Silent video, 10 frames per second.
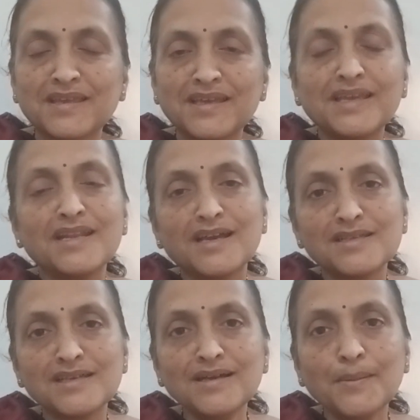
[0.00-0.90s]
He
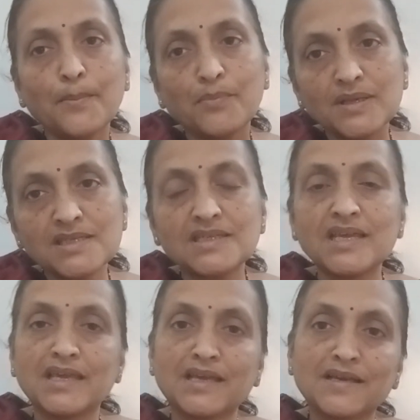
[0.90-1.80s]
does a
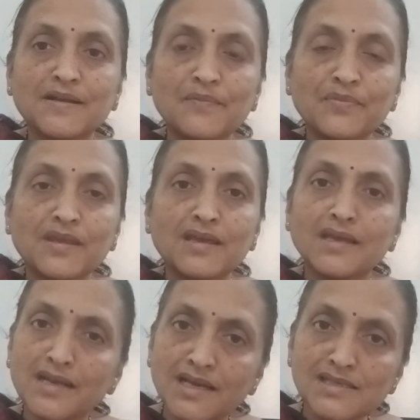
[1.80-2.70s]
mistake.
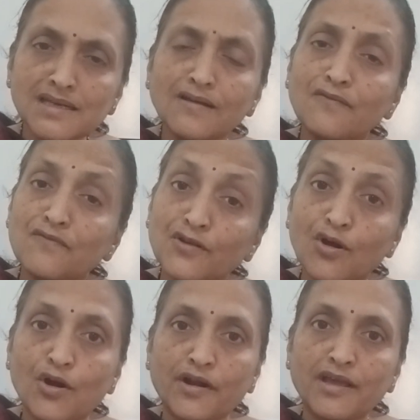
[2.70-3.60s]
He does a
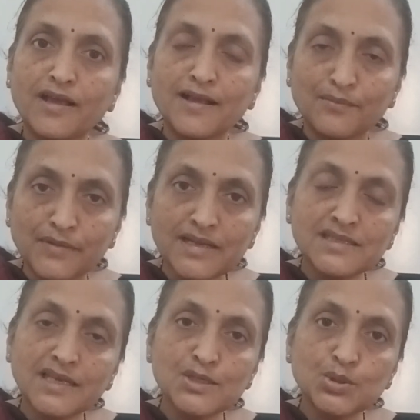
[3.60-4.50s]
fraud.
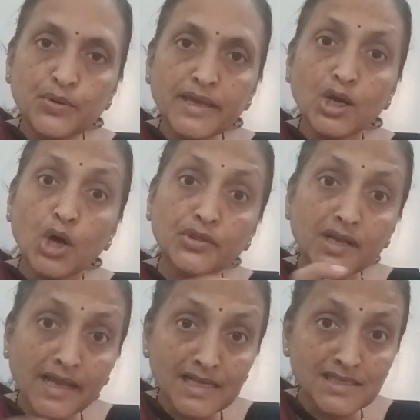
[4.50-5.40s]
Means he is doing
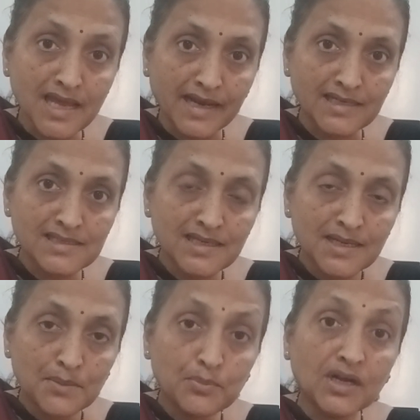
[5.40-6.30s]
authorized acts,
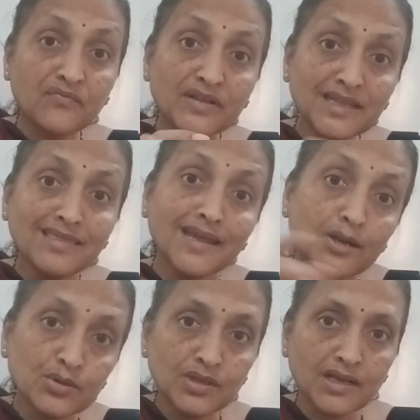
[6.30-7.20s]
but within
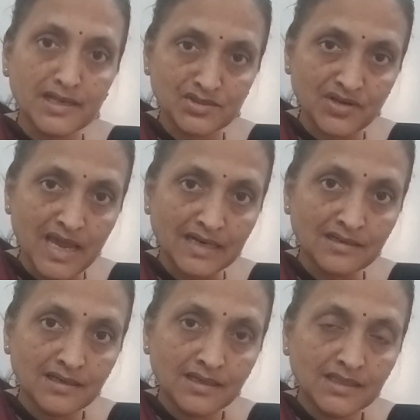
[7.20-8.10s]
that authorized
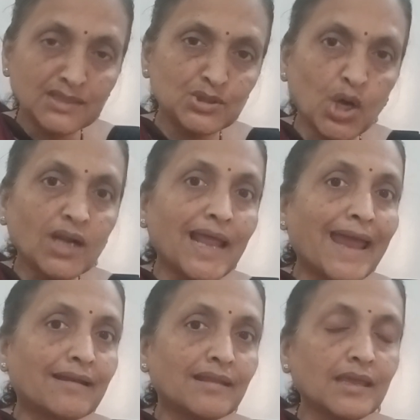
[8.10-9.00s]
act, he is not
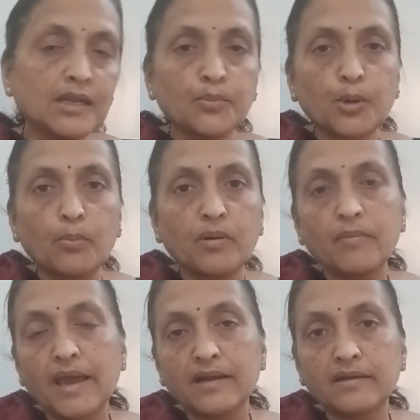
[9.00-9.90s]
acting in a proper
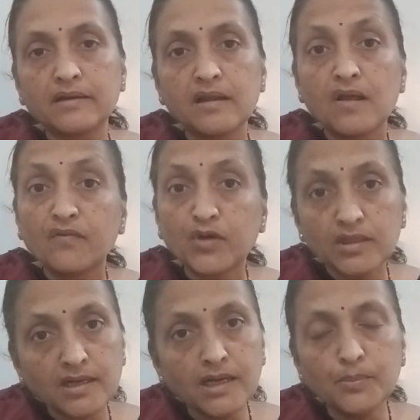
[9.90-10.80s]
manner. For
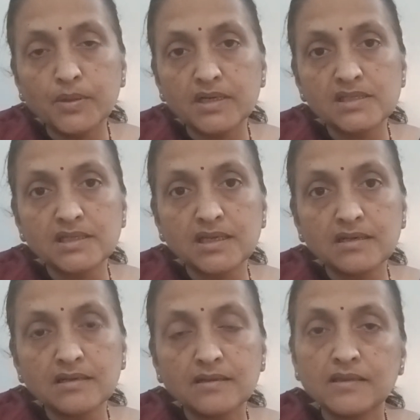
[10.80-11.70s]
third
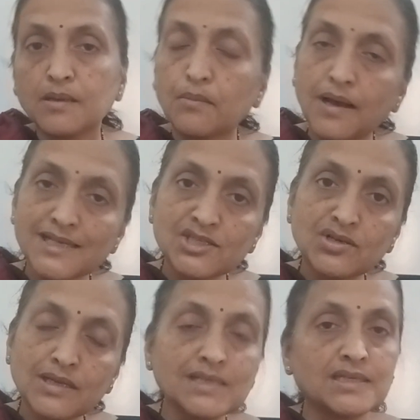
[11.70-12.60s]
person, the
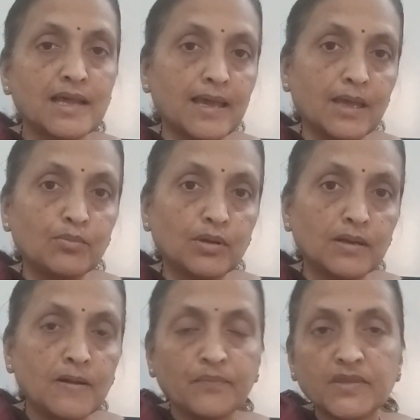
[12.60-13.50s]
master is liable.
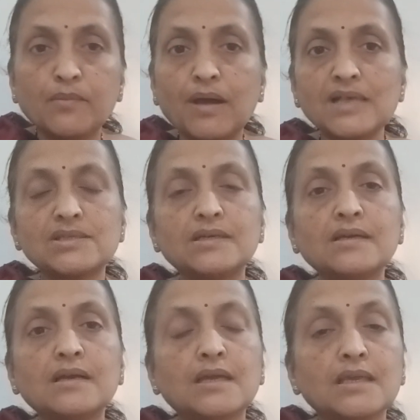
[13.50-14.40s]
The
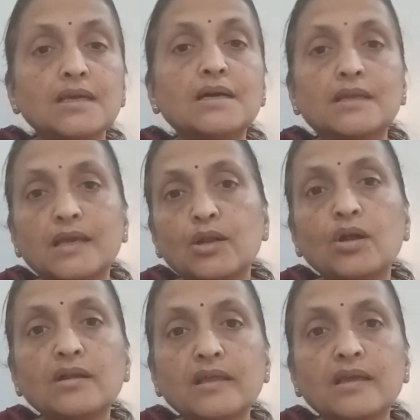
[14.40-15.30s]
master here
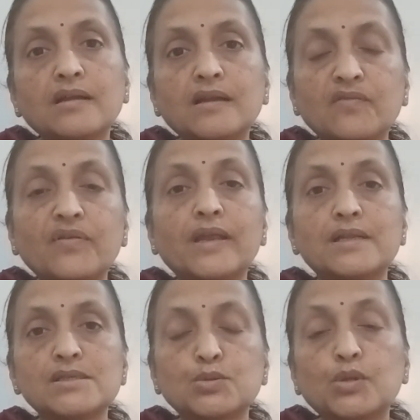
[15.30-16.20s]
cannot take a
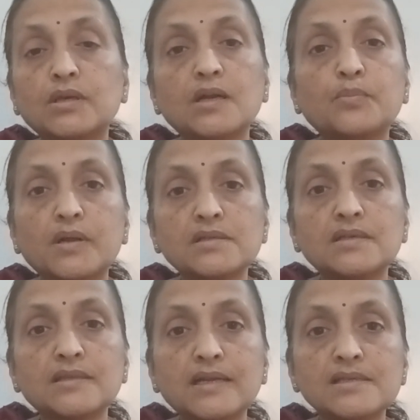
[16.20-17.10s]
defense to a third
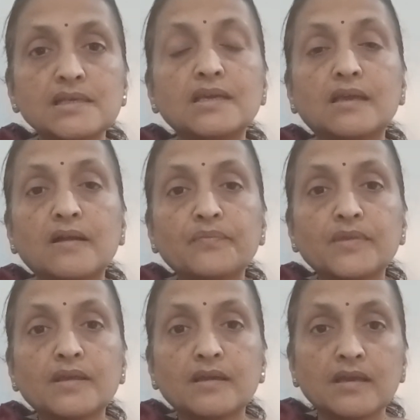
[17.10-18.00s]
person that, see,
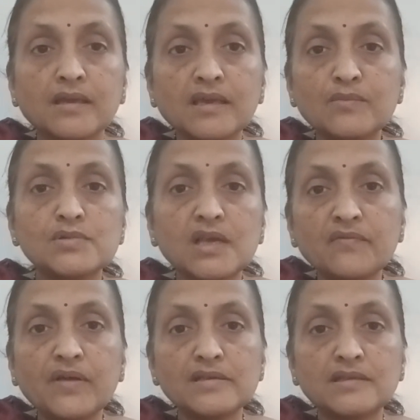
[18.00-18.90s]
he
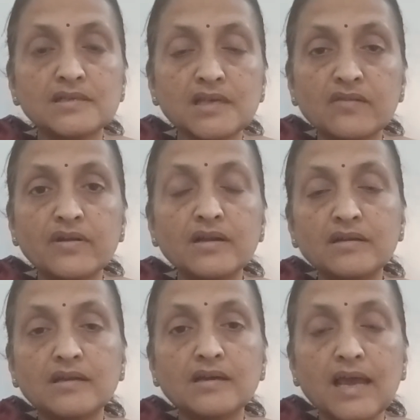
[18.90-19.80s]
himself the
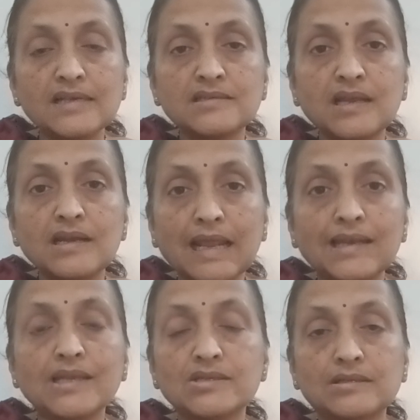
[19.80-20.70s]
servant has done
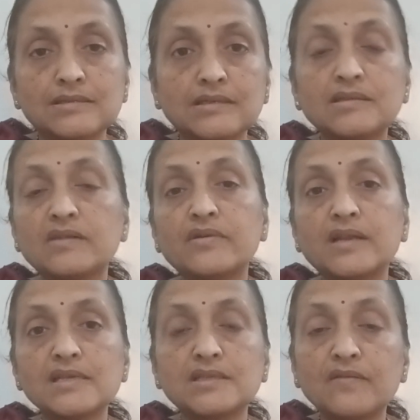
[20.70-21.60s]
negligence, the
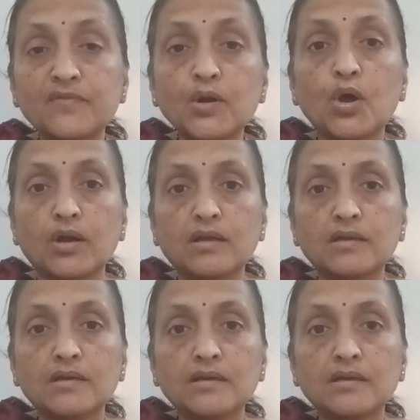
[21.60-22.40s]
servant has done fraud.